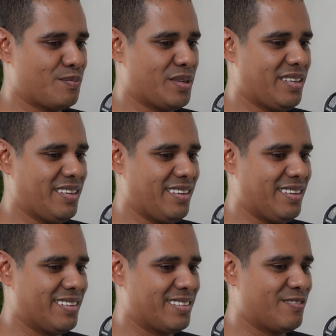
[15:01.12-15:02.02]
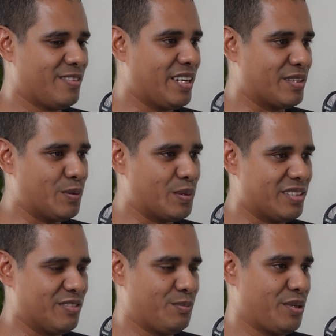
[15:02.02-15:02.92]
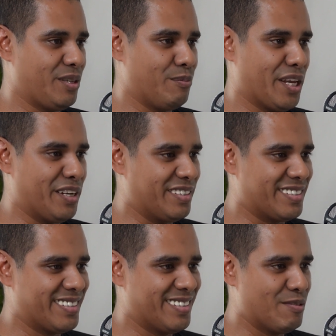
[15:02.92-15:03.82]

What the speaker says: be very talkative pre-marriage,